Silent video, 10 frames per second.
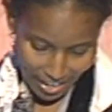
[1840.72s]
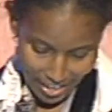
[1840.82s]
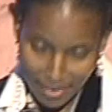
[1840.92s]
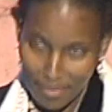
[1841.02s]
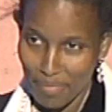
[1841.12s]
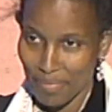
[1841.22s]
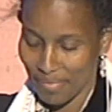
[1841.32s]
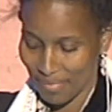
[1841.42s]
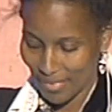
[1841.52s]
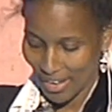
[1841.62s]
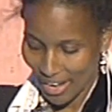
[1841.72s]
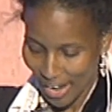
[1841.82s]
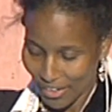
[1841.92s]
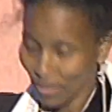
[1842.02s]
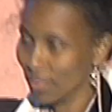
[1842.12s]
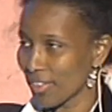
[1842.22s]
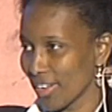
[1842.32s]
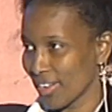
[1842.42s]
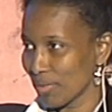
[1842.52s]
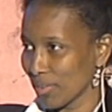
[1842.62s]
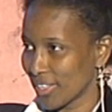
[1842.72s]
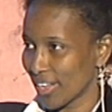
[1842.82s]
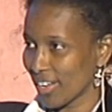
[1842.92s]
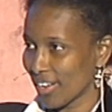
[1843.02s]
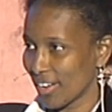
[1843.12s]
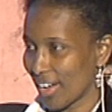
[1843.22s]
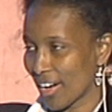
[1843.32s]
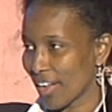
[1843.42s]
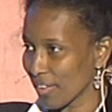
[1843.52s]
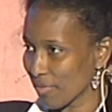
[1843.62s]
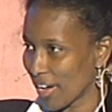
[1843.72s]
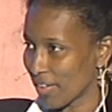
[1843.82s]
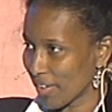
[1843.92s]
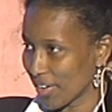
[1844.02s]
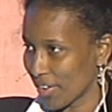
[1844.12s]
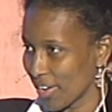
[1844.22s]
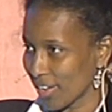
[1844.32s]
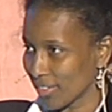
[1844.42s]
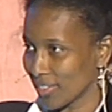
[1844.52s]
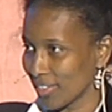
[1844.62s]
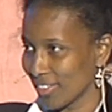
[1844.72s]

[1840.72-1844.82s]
Um, I don't think it will take another five hundred years.